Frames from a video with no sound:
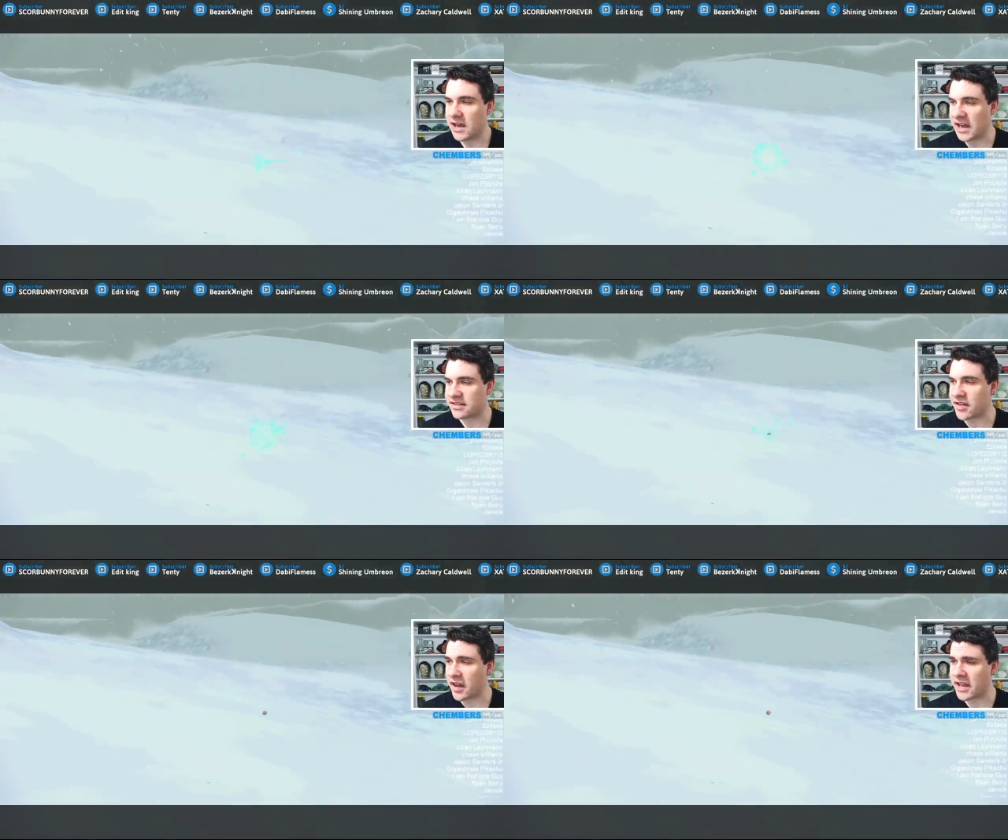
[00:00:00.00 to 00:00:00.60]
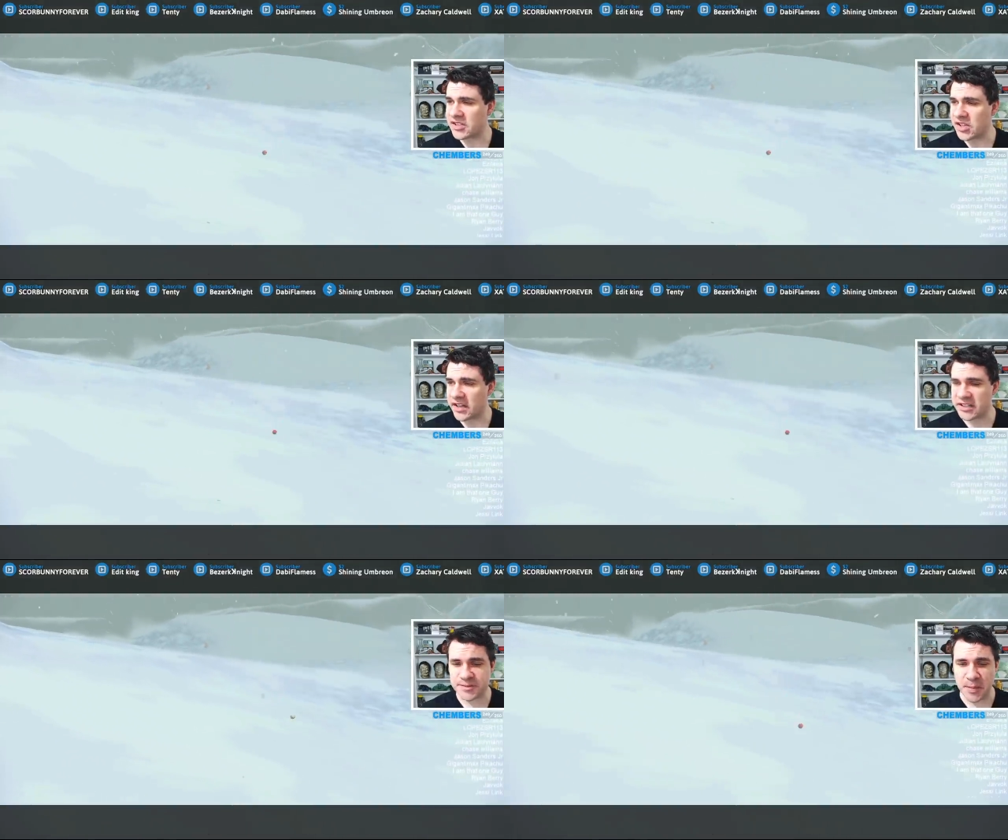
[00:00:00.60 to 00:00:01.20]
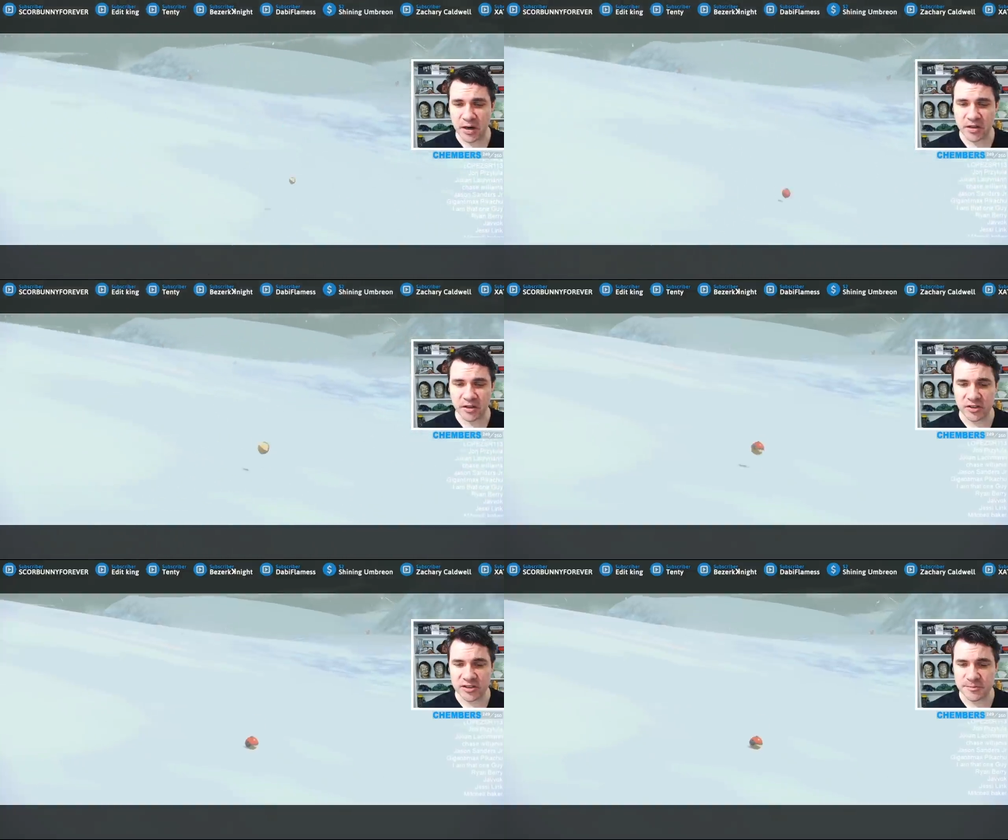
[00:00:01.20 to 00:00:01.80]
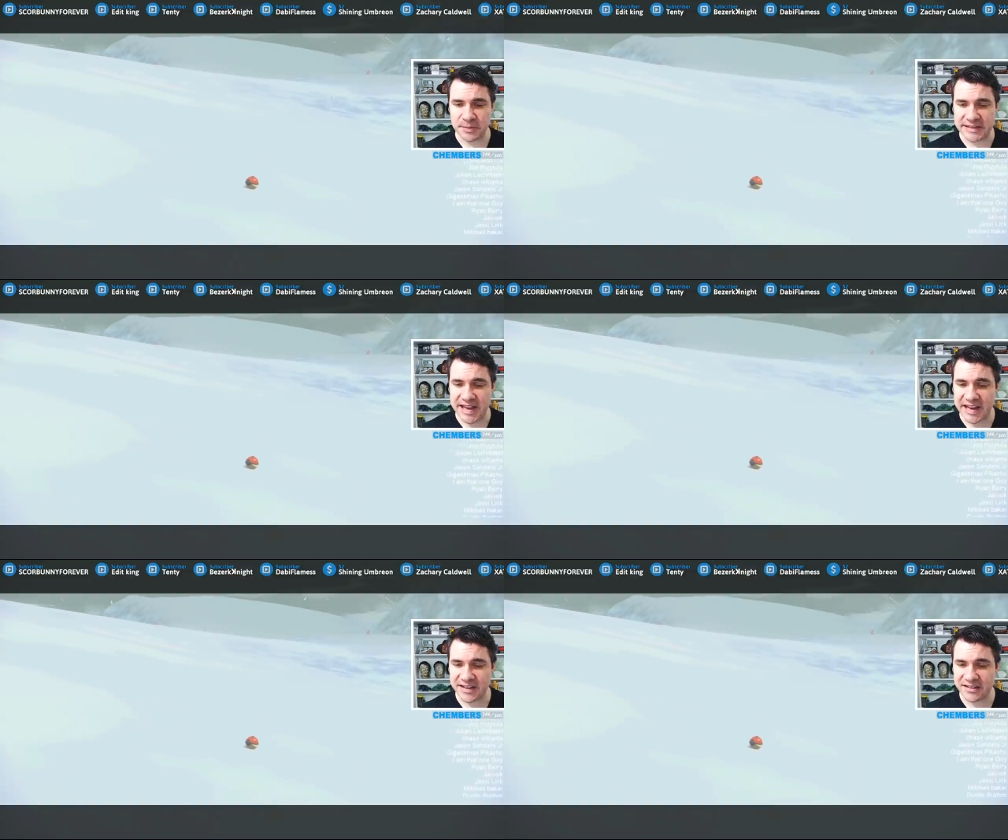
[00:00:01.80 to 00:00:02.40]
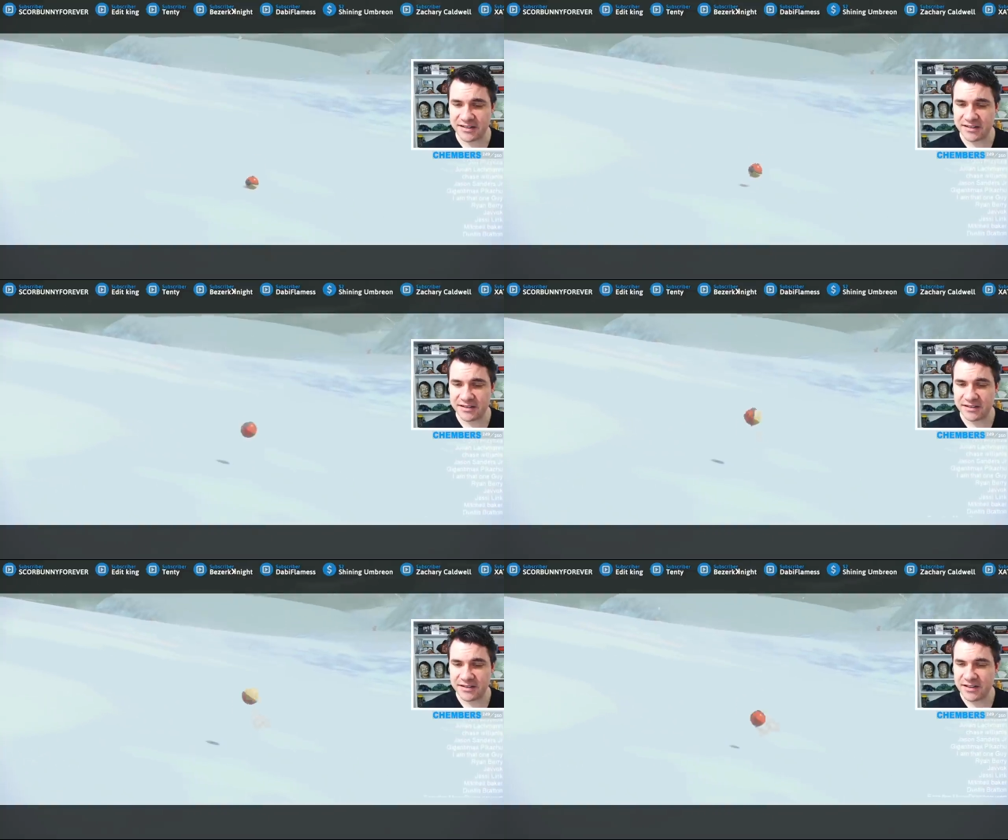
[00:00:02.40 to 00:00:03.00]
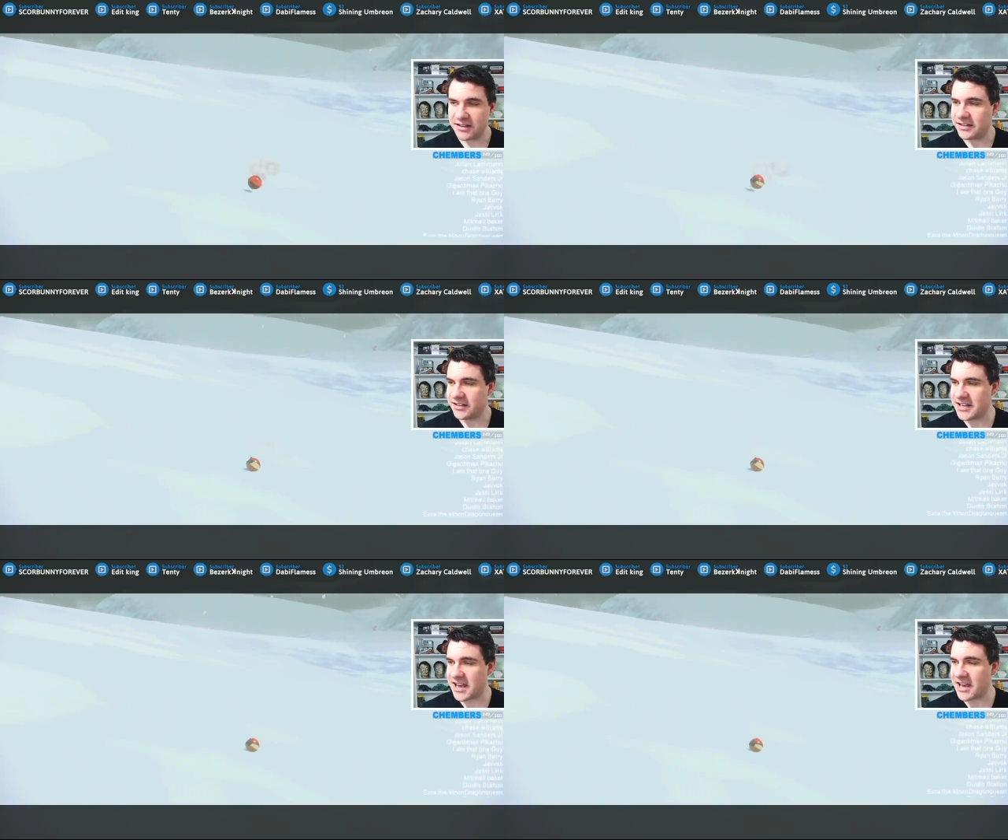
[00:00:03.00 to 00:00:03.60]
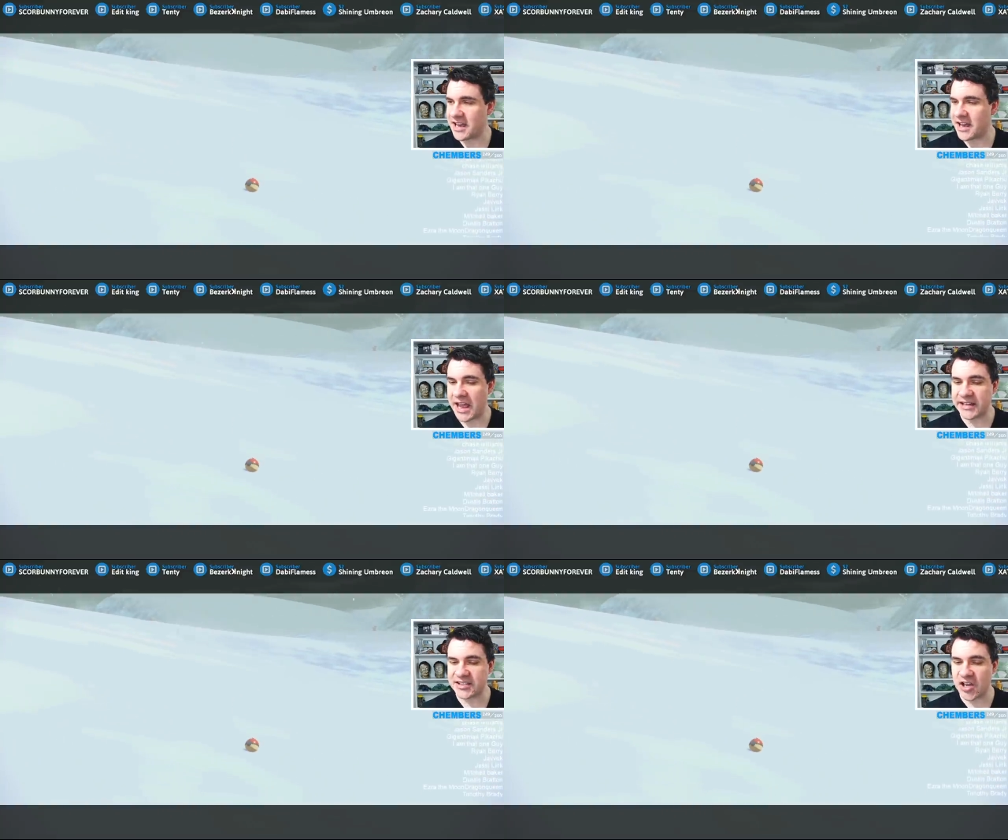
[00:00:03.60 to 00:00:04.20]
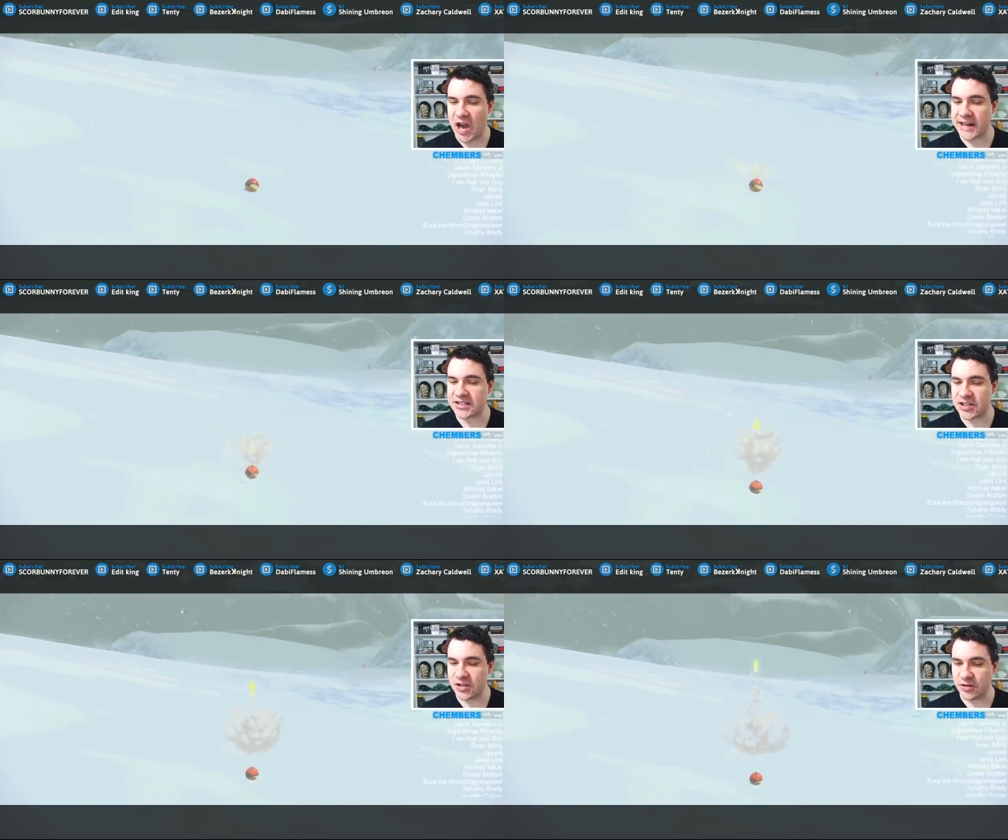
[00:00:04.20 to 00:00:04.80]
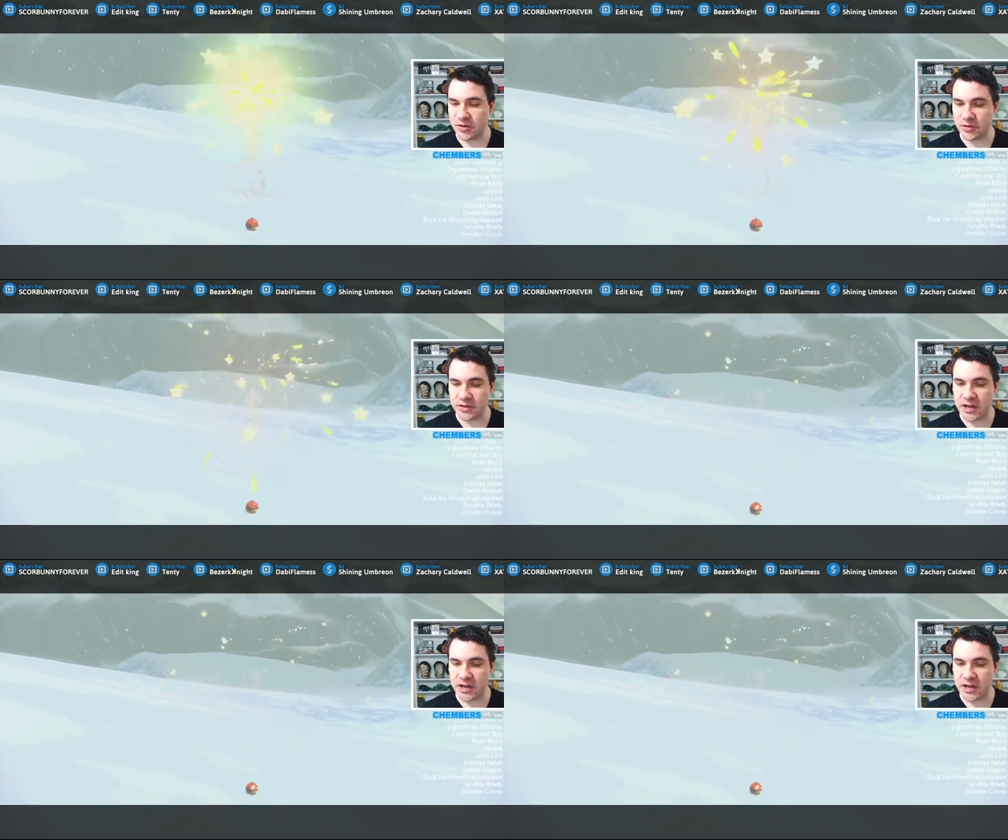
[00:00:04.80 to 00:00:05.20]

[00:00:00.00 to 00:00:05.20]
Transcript: I thought I saw the sparkles, but then... Yeah, and it's caught too!